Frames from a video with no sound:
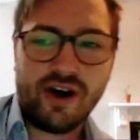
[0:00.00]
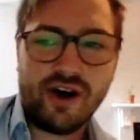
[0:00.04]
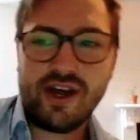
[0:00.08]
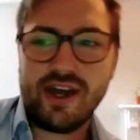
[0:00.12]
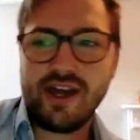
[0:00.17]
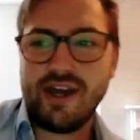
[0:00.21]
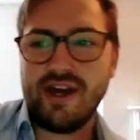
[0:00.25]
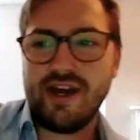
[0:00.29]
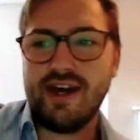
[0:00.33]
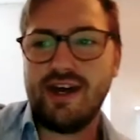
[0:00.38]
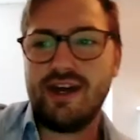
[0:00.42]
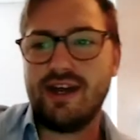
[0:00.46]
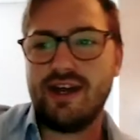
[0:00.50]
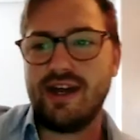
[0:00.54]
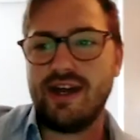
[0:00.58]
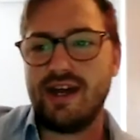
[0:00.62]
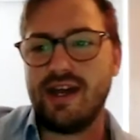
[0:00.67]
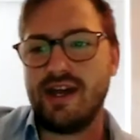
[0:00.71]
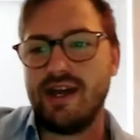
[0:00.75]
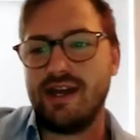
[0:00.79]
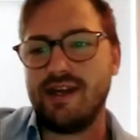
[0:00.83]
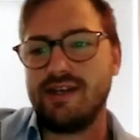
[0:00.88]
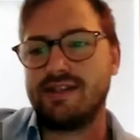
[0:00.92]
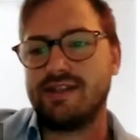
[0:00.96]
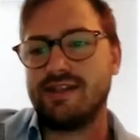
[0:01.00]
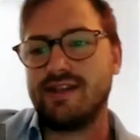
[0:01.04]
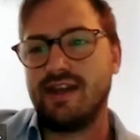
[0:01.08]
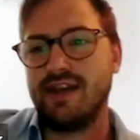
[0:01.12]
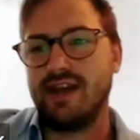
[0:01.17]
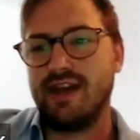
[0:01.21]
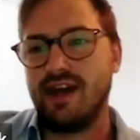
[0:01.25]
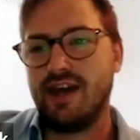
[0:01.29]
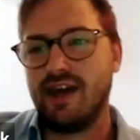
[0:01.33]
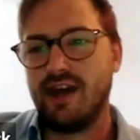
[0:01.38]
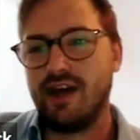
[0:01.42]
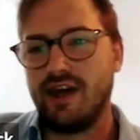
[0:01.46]
here is
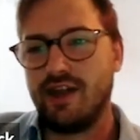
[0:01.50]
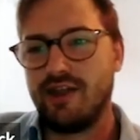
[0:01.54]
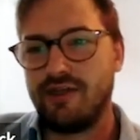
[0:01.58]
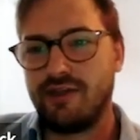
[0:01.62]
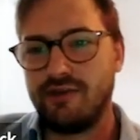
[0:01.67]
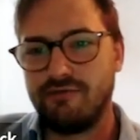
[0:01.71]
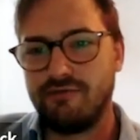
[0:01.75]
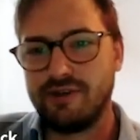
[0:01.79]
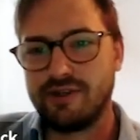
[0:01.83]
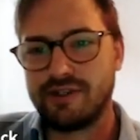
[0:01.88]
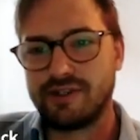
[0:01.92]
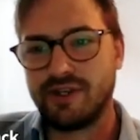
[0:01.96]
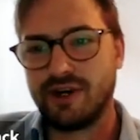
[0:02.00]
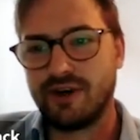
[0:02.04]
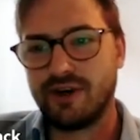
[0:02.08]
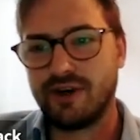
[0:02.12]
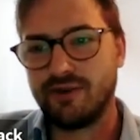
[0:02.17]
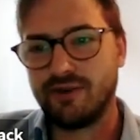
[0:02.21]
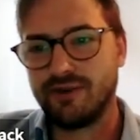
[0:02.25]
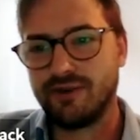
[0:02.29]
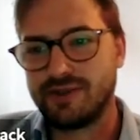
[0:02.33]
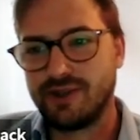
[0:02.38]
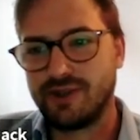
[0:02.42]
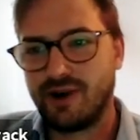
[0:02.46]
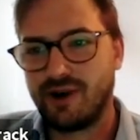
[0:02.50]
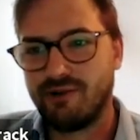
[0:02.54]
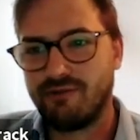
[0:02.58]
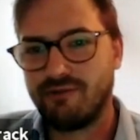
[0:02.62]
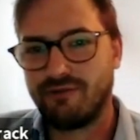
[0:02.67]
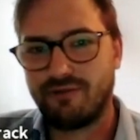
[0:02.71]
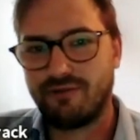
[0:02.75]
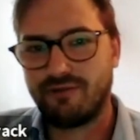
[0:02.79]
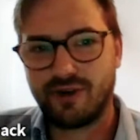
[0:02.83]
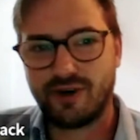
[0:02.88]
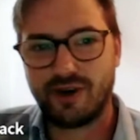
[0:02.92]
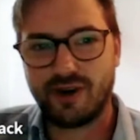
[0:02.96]
the results
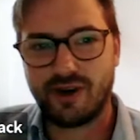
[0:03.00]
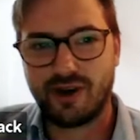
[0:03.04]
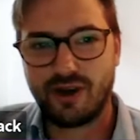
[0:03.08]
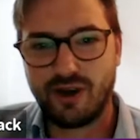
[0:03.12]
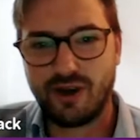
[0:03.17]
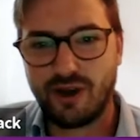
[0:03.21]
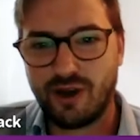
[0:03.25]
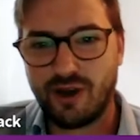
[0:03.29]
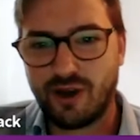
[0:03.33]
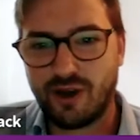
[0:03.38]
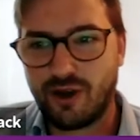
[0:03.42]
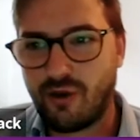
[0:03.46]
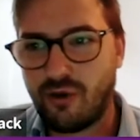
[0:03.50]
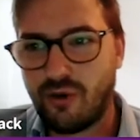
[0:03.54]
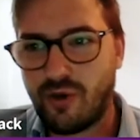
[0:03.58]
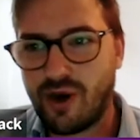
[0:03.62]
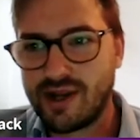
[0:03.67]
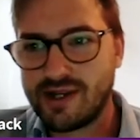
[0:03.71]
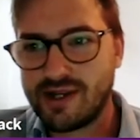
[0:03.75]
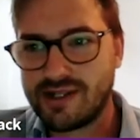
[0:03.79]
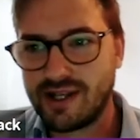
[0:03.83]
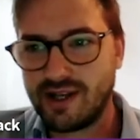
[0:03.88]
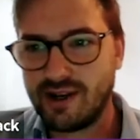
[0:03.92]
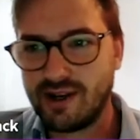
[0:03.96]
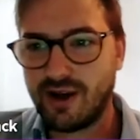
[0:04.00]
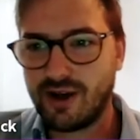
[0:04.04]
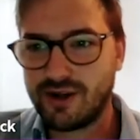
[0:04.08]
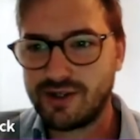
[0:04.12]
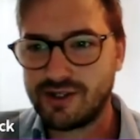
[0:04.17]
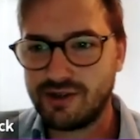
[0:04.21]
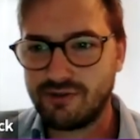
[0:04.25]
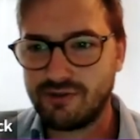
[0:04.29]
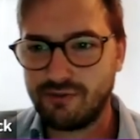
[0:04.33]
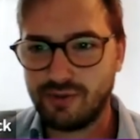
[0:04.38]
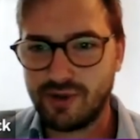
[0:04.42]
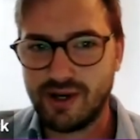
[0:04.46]
of quite a
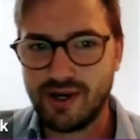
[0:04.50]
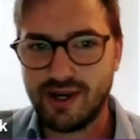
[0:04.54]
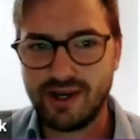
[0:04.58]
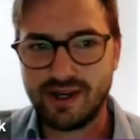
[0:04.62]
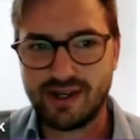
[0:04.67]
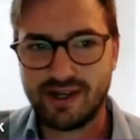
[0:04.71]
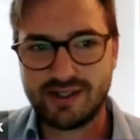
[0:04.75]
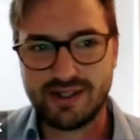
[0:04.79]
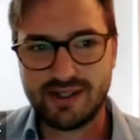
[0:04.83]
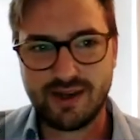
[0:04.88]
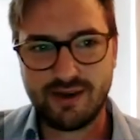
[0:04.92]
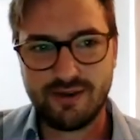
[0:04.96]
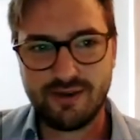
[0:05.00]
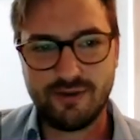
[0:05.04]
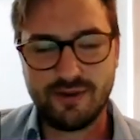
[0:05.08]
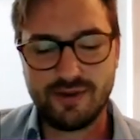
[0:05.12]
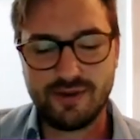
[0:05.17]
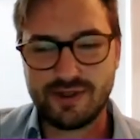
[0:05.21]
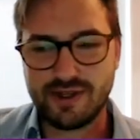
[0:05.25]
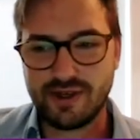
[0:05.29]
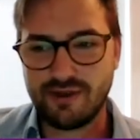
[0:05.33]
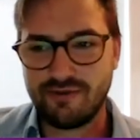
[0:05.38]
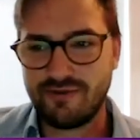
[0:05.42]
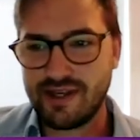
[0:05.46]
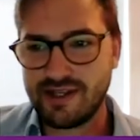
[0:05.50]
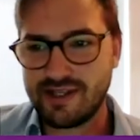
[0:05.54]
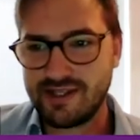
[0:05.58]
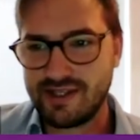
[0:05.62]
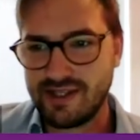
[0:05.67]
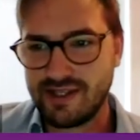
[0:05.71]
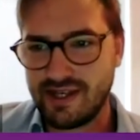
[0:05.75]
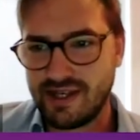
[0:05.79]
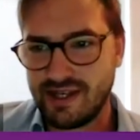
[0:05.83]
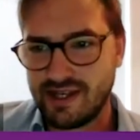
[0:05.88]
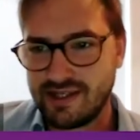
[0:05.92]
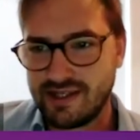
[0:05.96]
lot of work. So
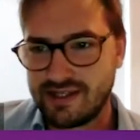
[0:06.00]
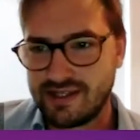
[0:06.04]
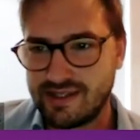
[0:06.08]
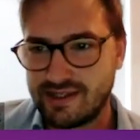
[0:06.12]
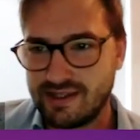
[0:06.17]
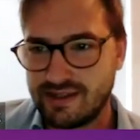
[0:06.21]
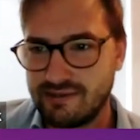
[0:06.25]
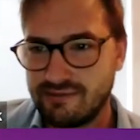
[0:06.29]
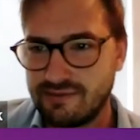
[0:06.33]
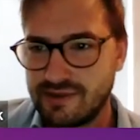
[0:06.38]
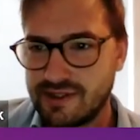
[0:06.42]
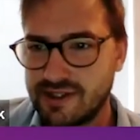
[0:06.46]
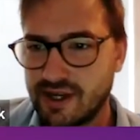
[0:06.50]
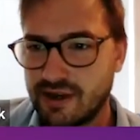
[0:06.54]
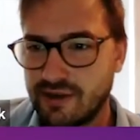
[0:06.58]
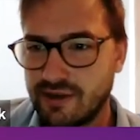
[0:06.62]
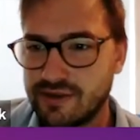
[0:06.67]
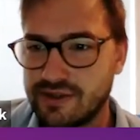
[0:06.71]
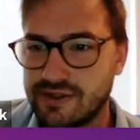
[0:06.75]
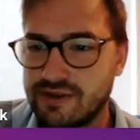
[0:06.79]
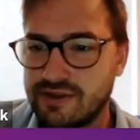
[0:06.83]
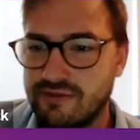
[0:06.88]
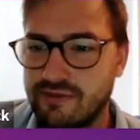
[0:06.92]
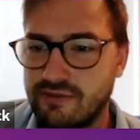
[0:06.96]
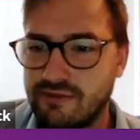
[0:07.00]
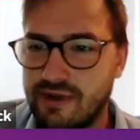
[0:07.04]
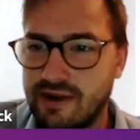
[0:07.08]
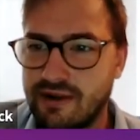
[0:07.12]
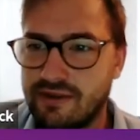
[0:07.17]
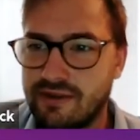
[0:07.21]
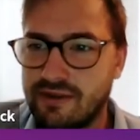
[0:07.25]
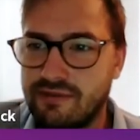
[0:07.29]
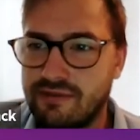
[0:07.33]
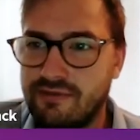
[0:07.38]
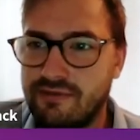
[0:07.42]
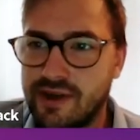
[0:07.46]
this is the results of
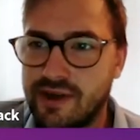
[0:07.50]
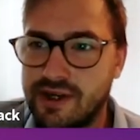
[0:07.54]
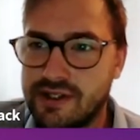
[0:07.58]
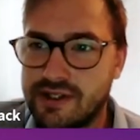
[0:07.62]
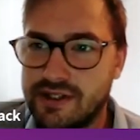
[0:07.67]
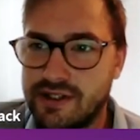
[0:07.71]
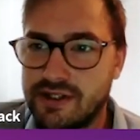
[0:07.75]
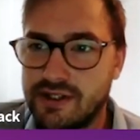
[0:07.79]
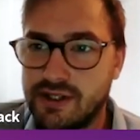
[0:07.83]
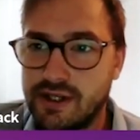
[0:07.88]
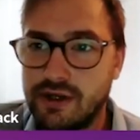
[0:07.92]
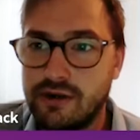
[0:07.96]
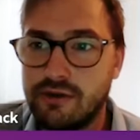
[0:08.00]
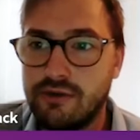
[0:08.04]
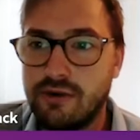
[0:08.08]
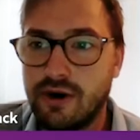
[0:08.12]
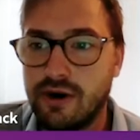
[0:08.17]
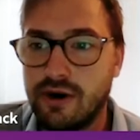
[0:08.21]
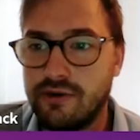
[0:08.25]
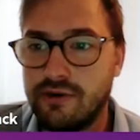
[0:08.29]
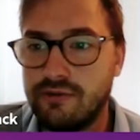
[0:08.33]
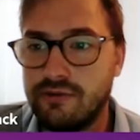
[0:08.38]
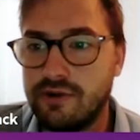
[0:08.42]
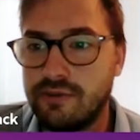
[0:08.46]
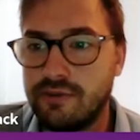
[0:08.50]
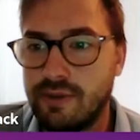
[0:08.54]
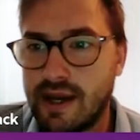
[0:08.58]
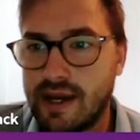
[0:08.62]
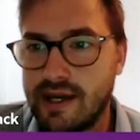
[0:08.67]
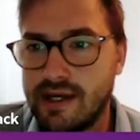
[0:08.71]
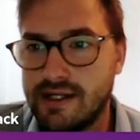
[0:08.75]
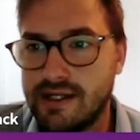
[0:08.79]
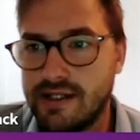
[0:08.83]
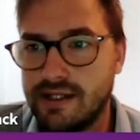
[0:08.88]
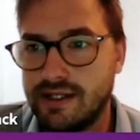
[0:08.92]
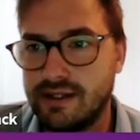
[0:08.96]
around the first 200
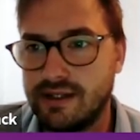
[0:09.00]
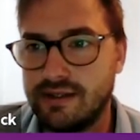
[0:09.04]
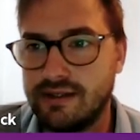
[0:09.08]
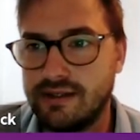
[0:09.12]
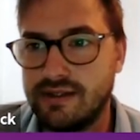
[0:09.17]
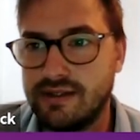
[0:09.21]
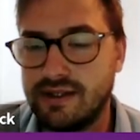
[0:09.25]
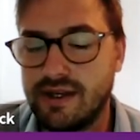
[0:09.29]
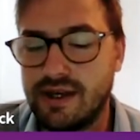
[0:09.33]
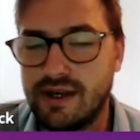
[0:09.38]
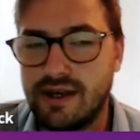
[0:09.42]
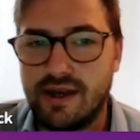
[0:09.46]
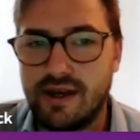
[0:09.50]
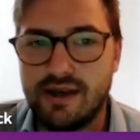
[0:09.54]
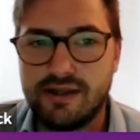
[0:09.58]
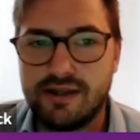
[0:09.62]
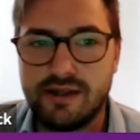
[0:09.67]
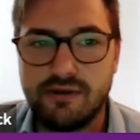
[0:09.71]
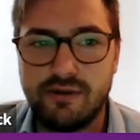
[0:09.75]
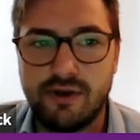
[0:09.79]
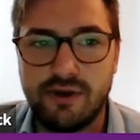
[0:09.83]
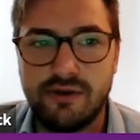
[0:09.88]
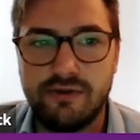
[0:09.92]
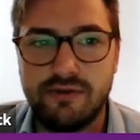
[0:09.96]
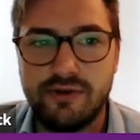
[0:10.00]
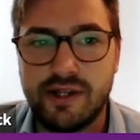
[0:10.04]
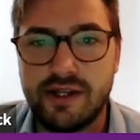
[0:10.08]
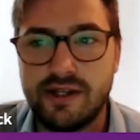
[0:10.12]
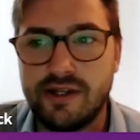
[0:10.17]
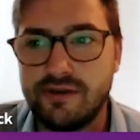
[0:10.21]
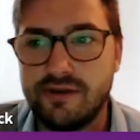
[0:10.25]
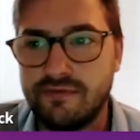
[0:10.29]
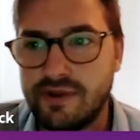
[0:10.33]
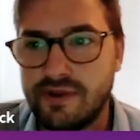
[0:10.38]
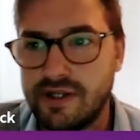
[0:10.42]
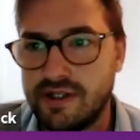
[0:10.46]
patients, 200
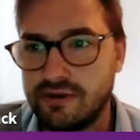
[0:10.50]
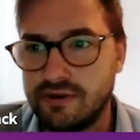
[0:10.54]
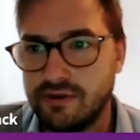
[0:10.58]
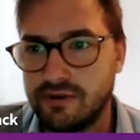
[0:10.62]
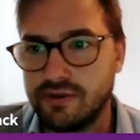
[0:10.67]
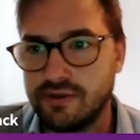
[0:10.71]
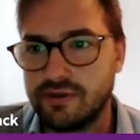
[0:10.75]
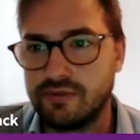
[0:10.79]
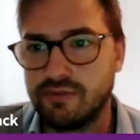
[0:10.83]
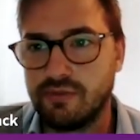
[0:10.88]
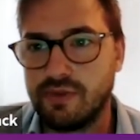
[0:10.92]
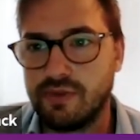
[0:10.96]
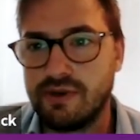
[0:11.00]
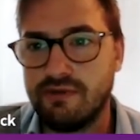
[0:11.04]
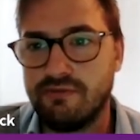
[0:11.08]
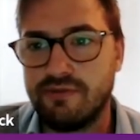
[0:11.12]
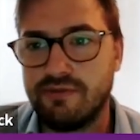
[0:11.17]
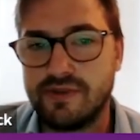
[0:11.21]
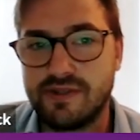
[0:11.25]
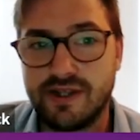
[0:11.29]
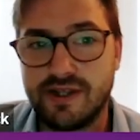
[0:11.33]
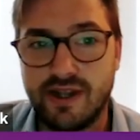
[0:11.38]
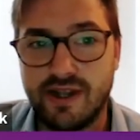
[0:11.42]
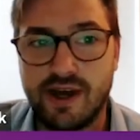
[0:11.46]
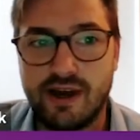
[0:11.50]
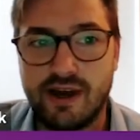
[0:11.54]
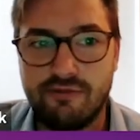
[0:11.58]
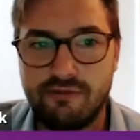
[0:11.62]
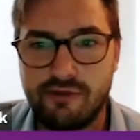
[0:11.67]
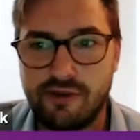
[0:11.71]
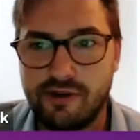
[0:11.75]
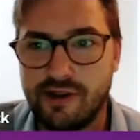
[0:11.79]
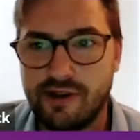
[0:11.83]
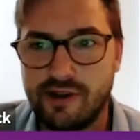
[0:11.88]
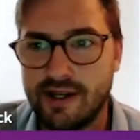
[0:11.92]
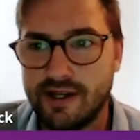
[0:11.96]
individuals with
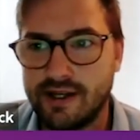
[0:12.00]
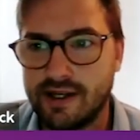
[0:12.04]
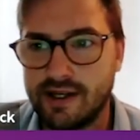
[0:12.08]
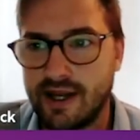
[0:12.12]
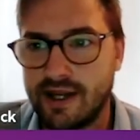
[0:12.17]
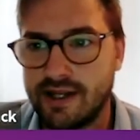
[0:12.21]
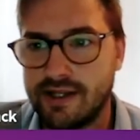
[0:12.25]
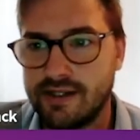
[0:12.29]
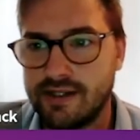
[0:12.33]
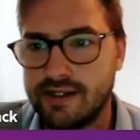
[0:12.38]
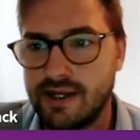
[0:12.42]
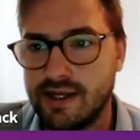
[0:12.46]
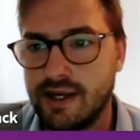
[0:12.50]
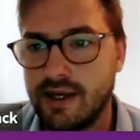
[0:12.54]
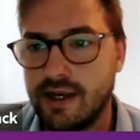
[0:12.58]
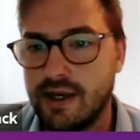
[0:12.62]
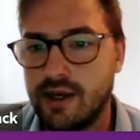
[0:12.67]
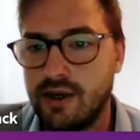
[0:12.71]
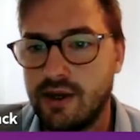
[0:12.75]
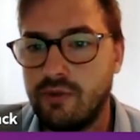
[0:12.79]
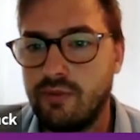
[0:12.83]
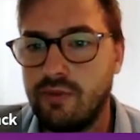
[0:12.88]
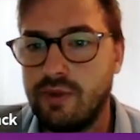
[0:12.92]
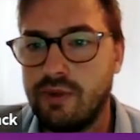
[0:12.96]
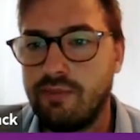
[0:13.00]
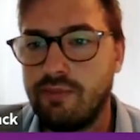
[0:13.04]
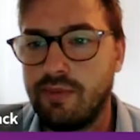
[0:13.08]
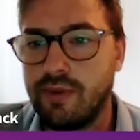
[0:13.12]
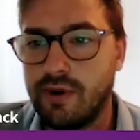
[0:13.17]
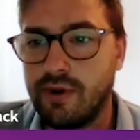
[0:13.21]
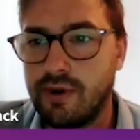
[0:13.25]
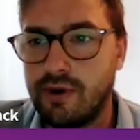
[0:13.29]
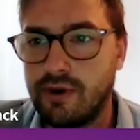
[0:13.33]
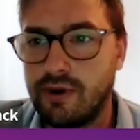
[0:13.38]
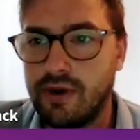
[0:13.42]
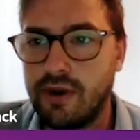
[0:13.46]
salivary gland cancer, who we
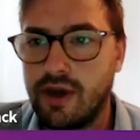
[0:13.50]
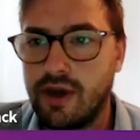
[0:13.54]
put